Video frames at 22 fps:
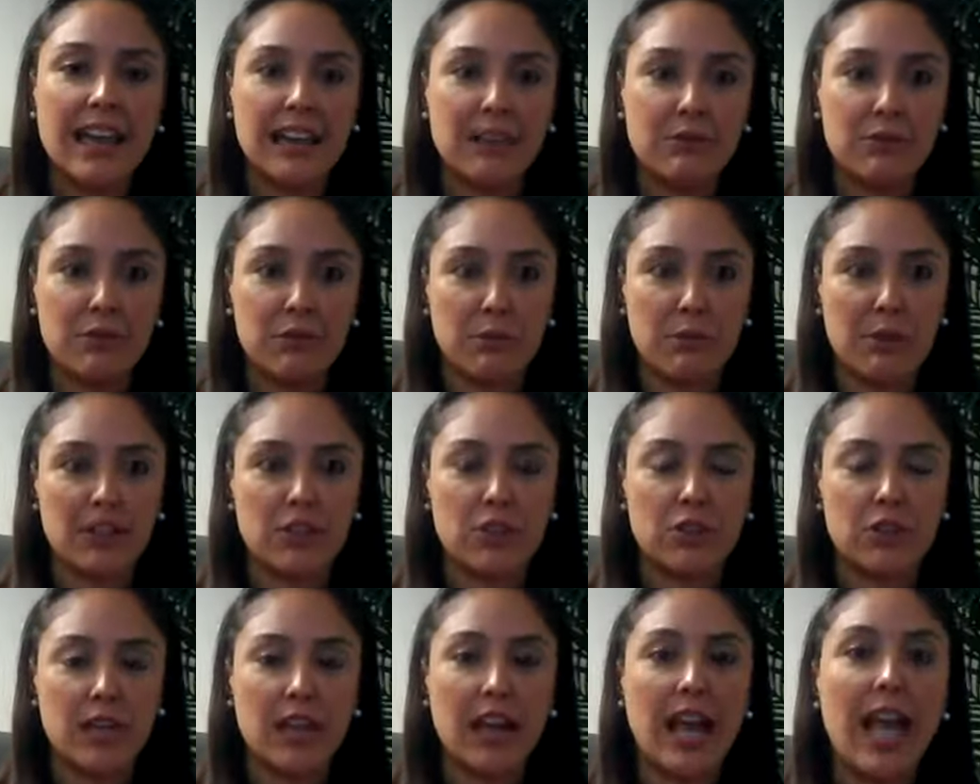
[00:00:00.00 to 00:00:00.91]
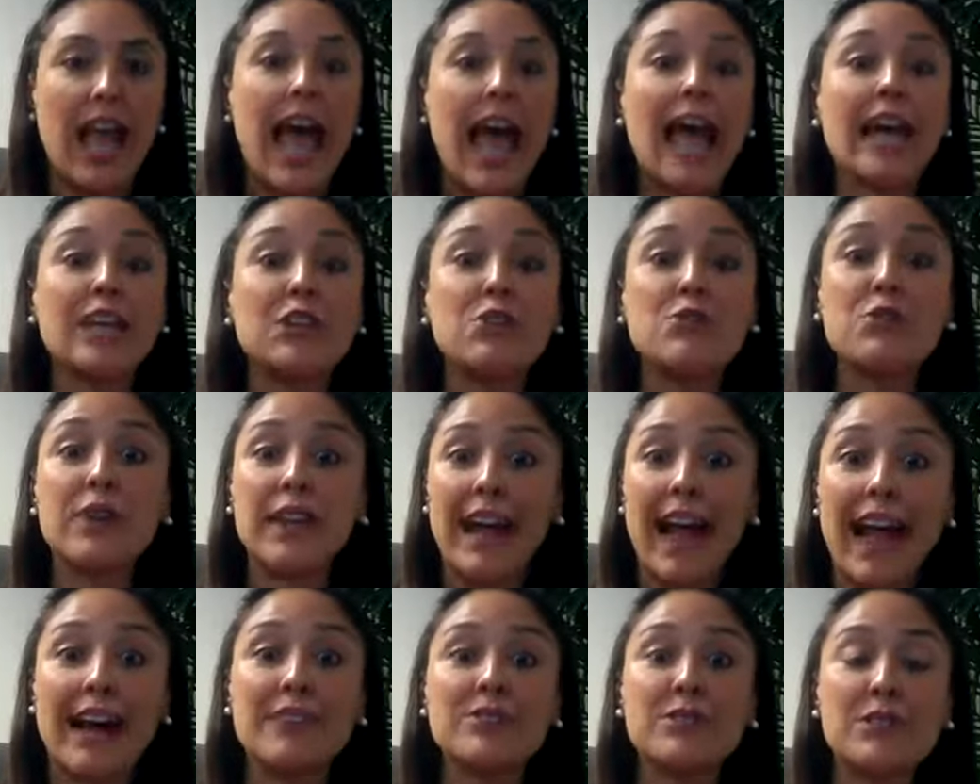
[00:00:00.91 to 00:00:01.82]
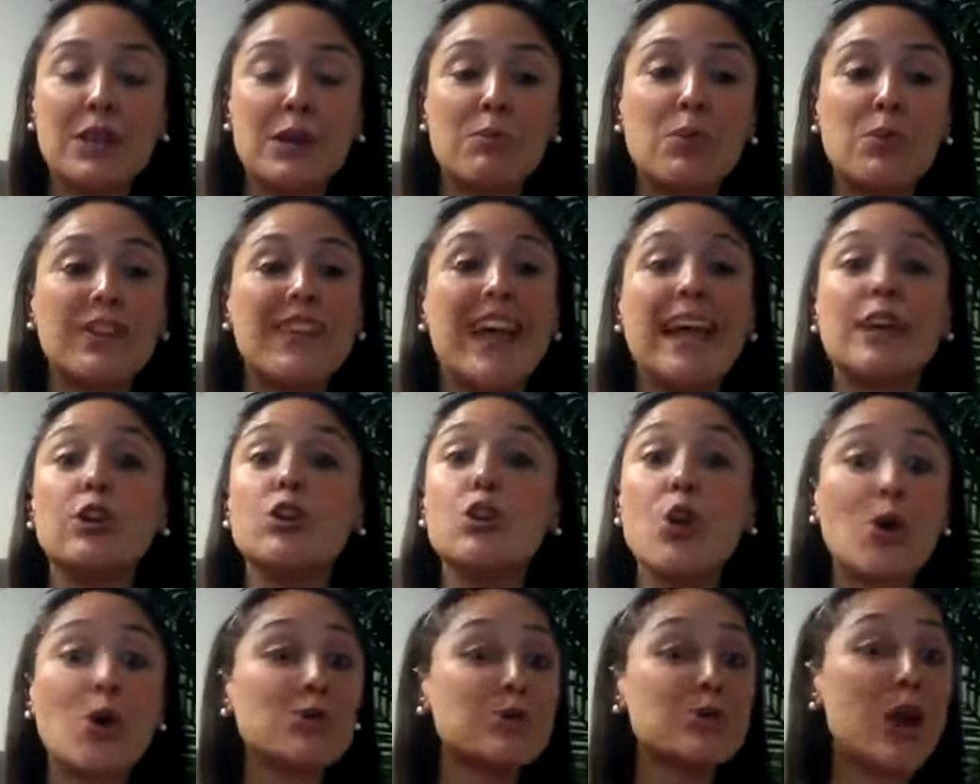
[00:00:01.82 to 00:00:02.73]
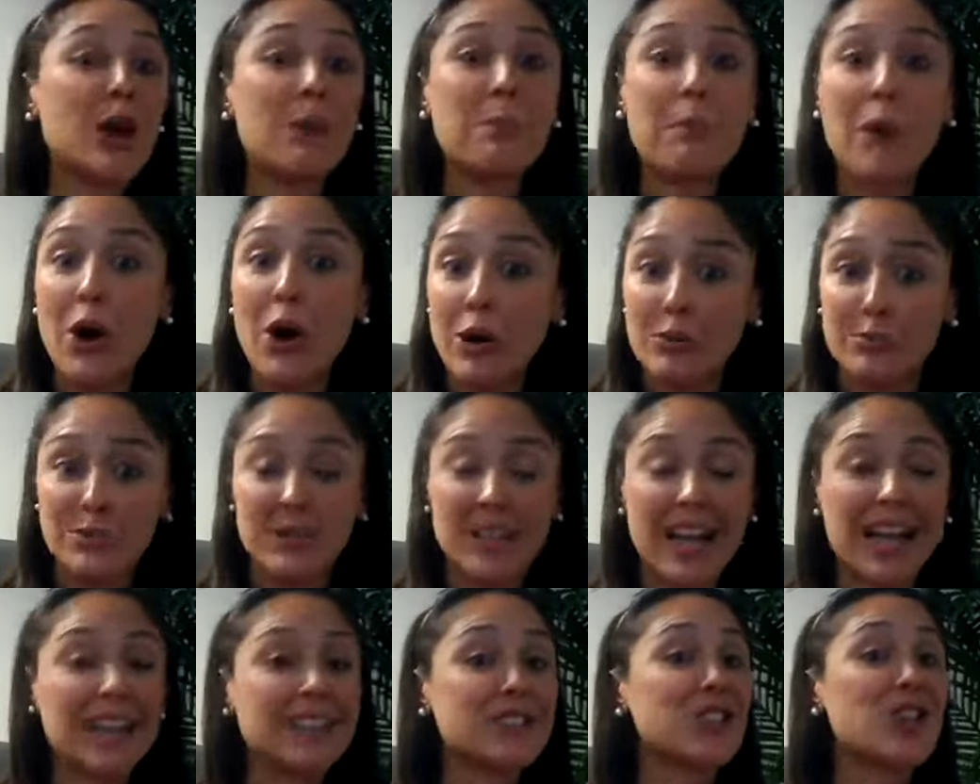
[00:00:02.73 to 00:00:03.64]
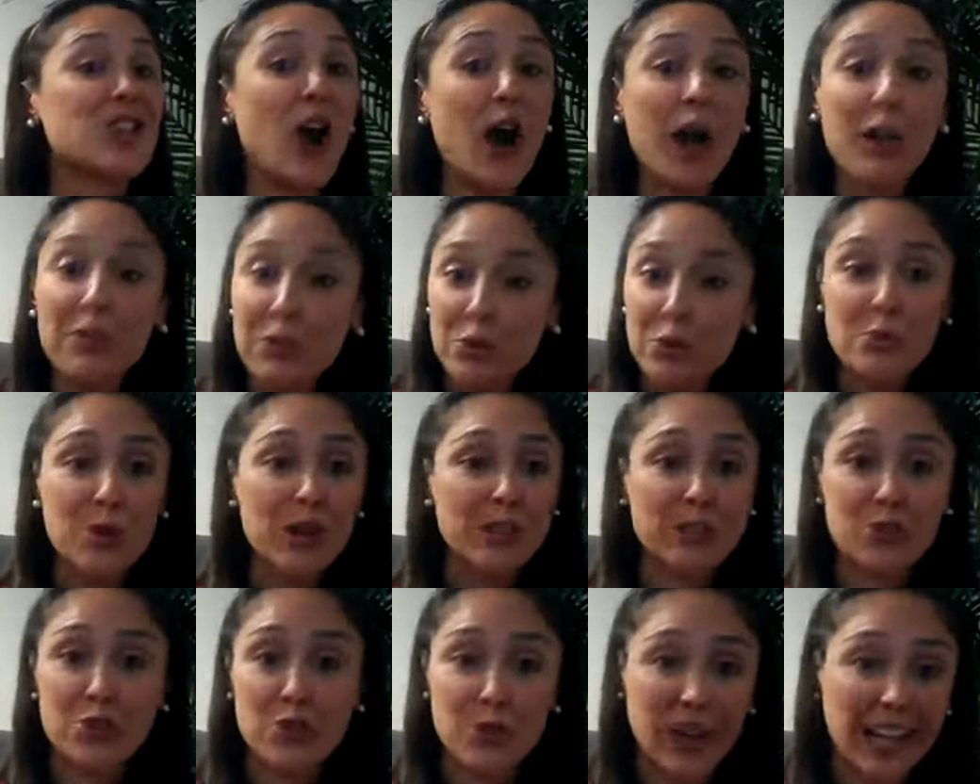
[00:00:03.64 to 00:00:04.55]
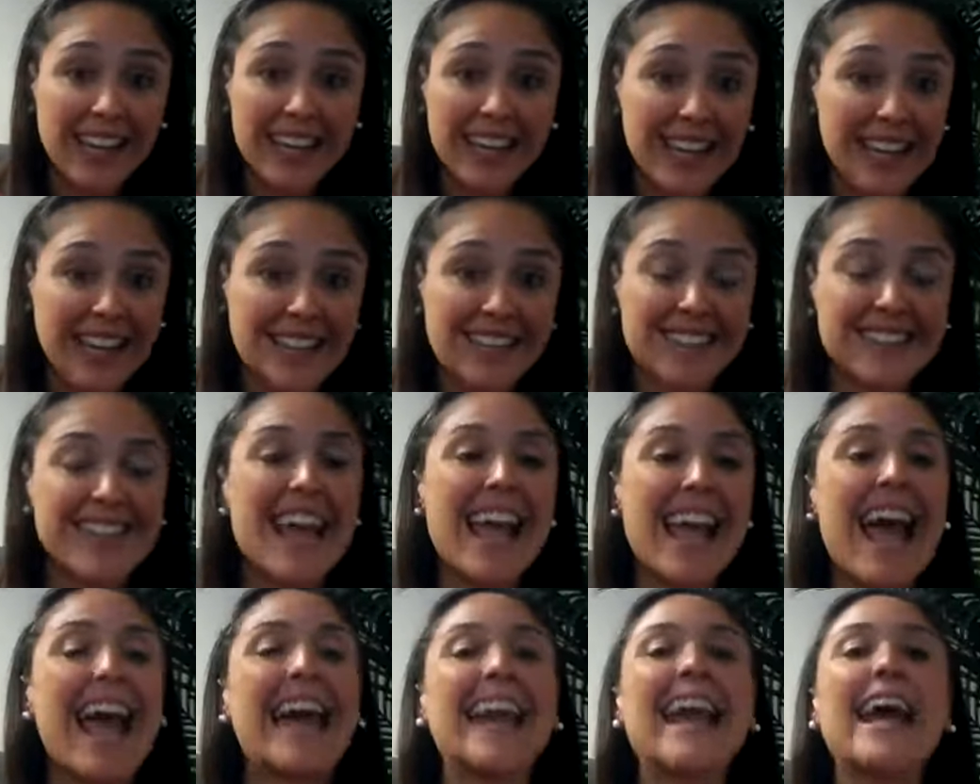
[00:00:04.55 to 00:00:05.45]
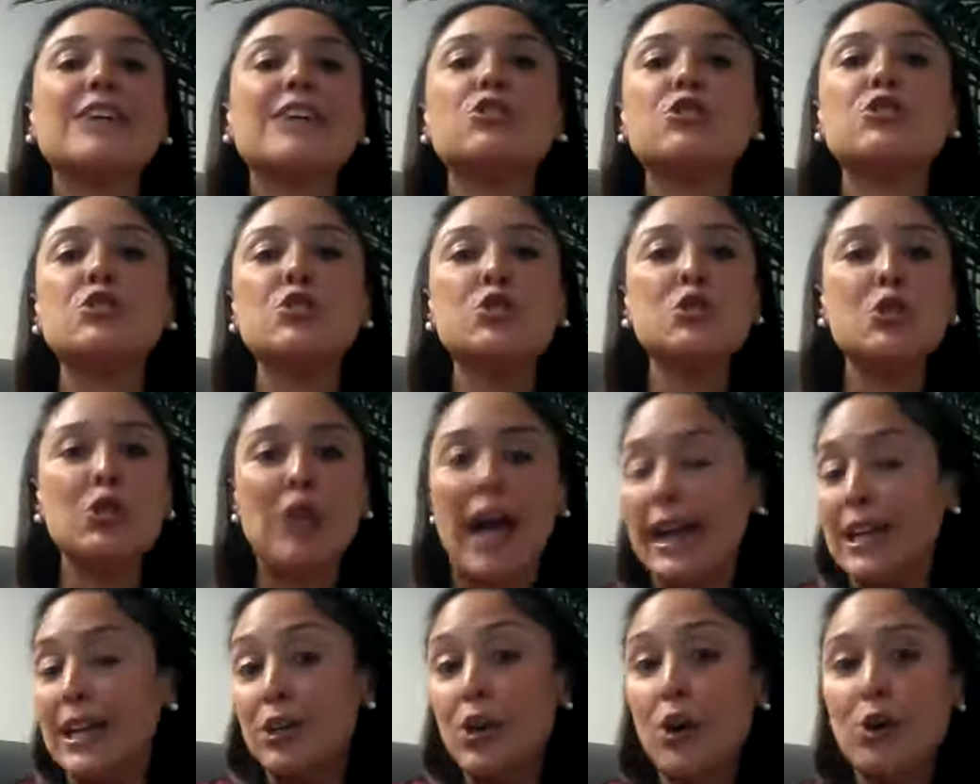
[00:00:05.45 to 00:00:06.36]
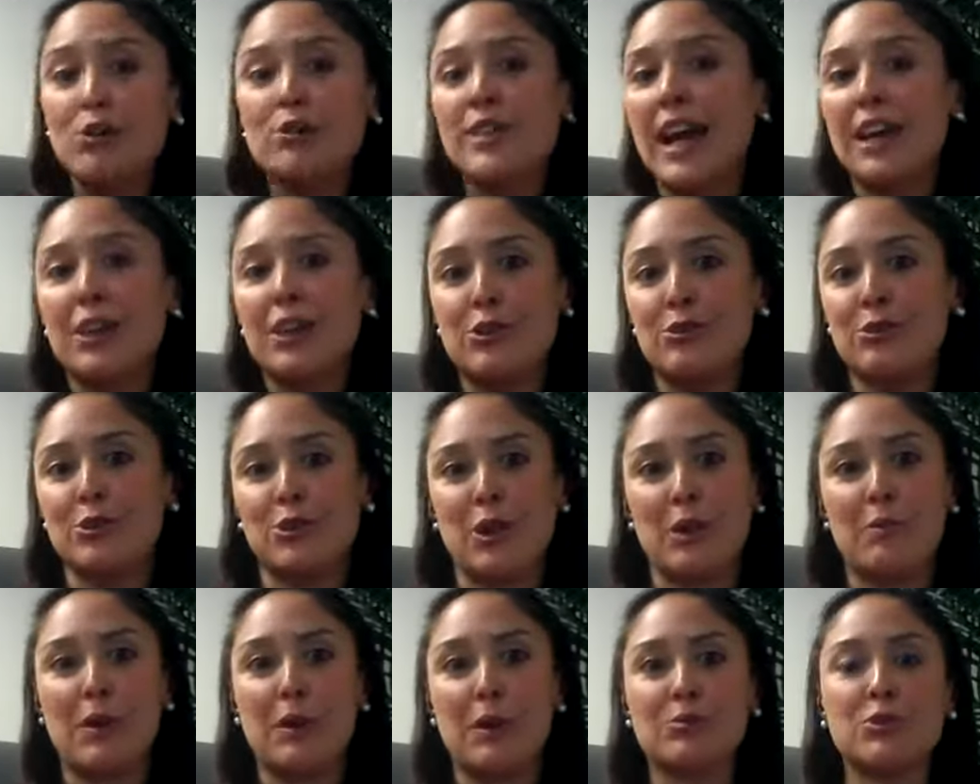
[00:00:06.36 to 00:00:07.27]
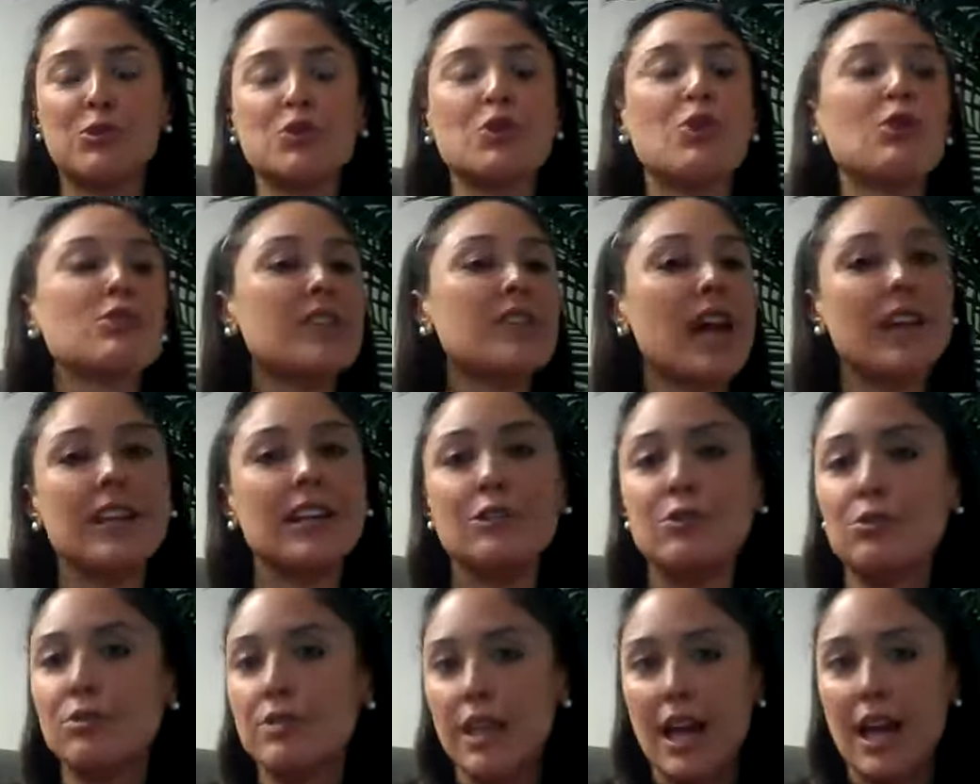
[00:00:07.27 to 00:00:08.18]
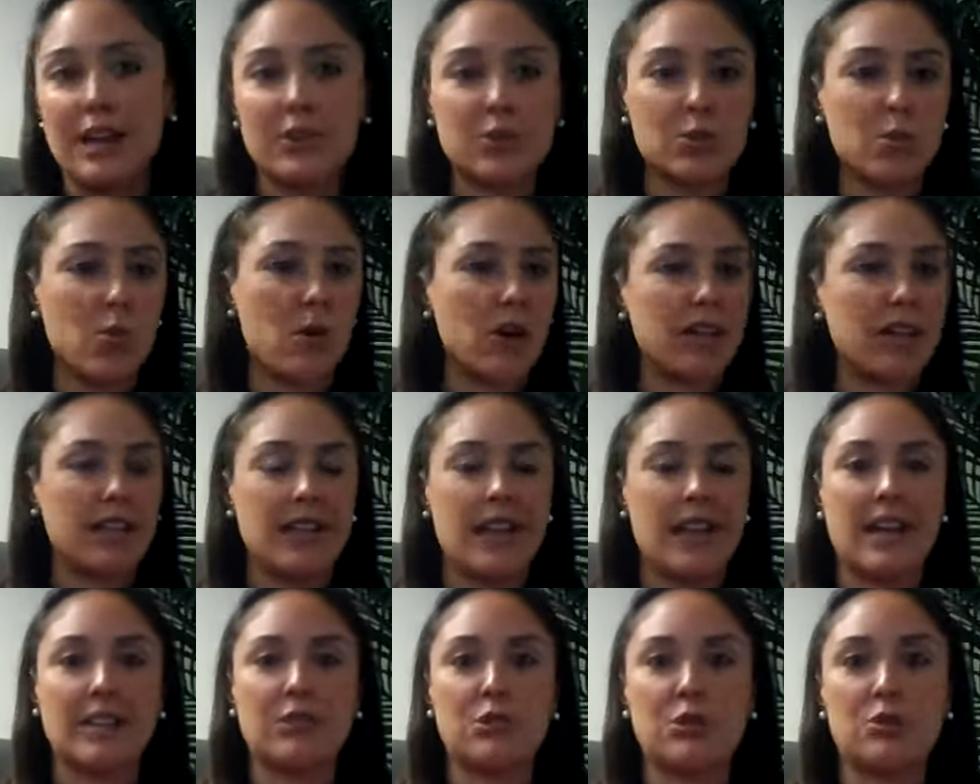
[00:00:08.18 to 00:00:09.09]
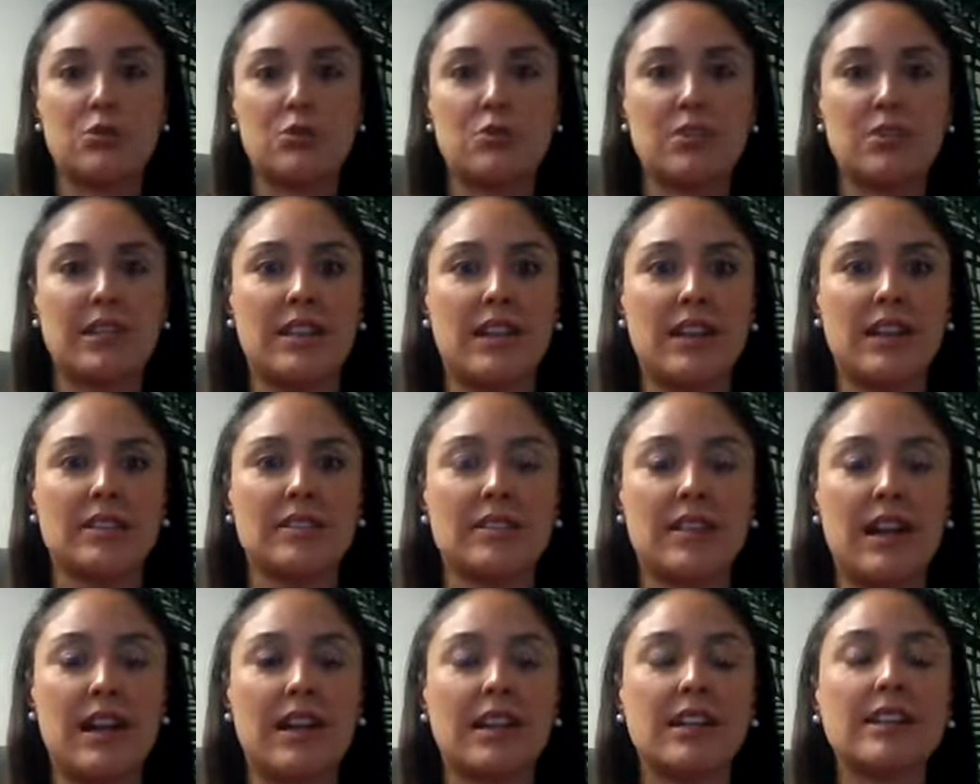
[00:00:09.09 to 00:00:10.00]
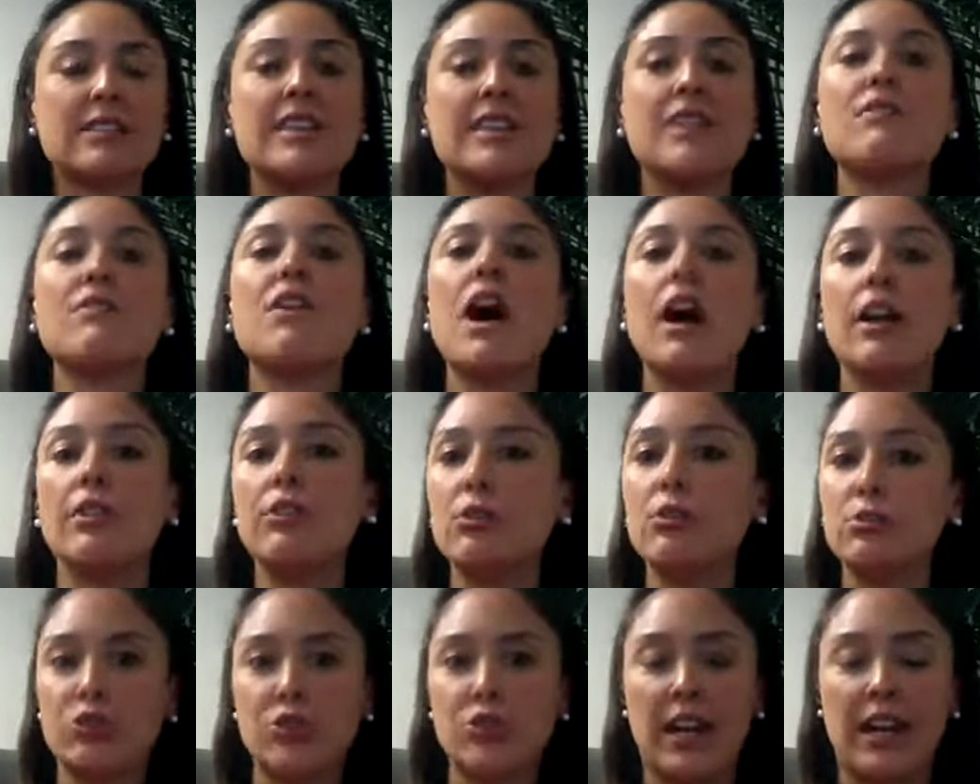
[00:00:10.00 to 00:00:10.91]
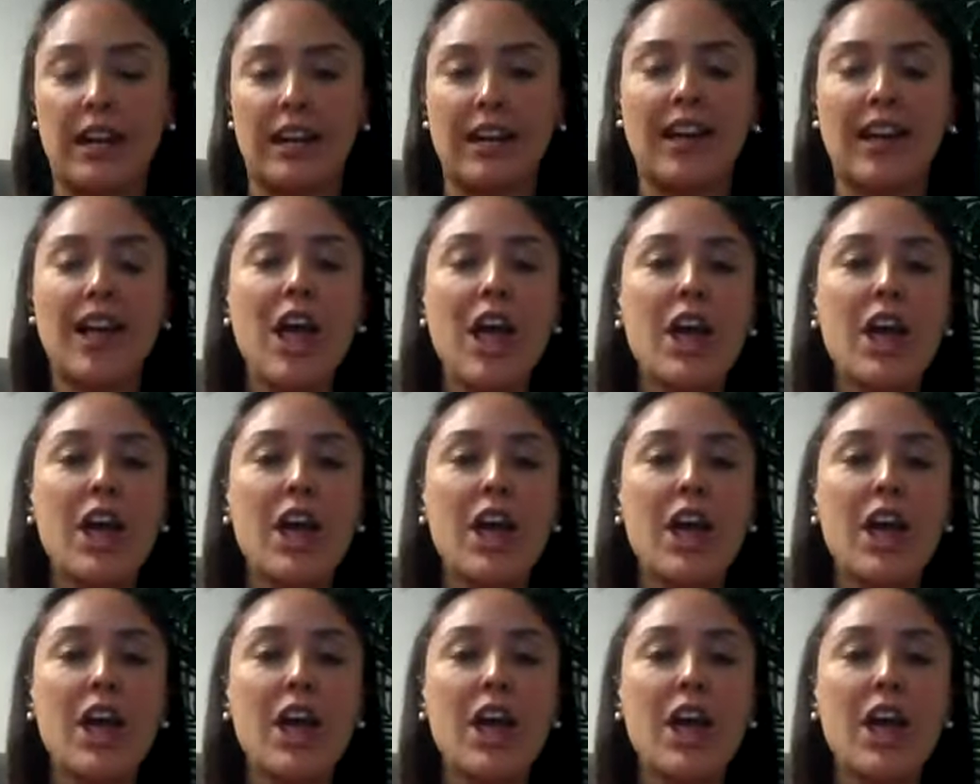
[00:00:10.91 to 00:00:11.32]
information. And you can have someone that knows our pumps, that has gone through our trainings and knows how to use our pumps, knows how to use the S1 and the S2 and the S9 because they've gone through training.